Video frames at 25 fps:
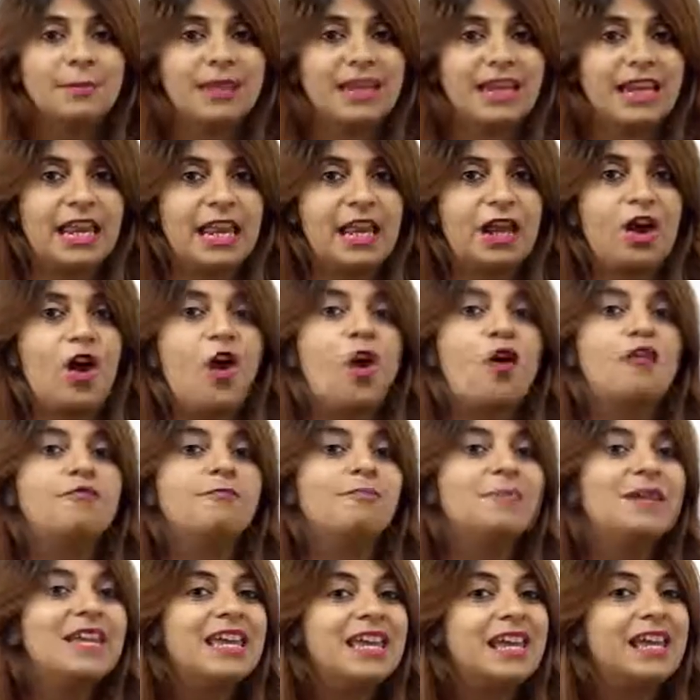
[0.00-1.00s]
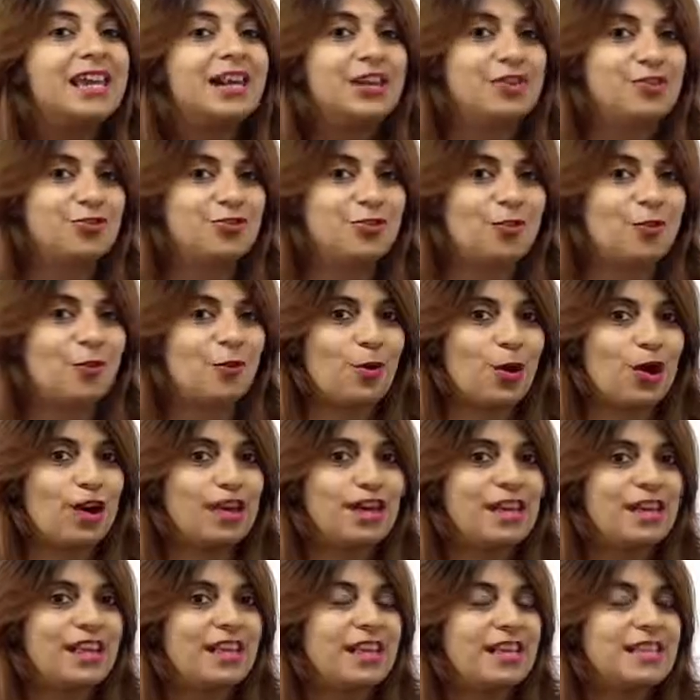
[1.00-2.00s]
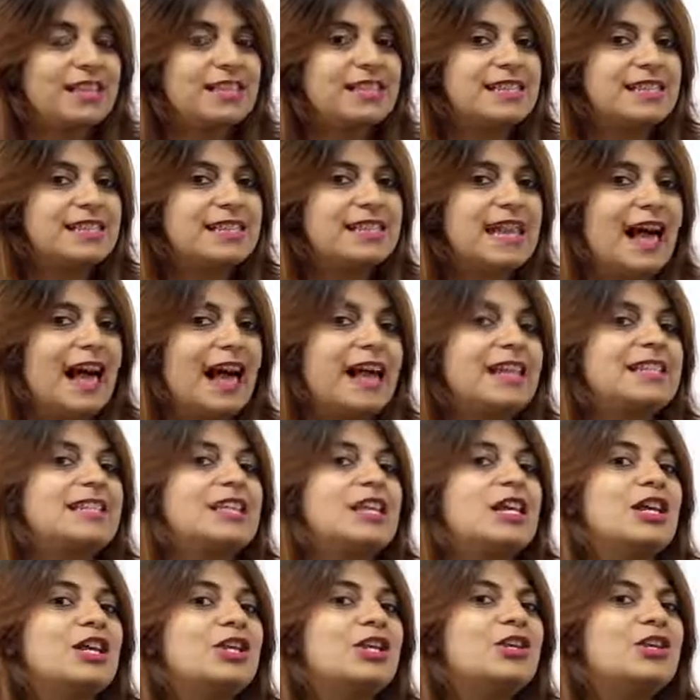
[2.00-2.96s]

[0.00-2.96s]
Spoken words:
meaning of being an introvert is that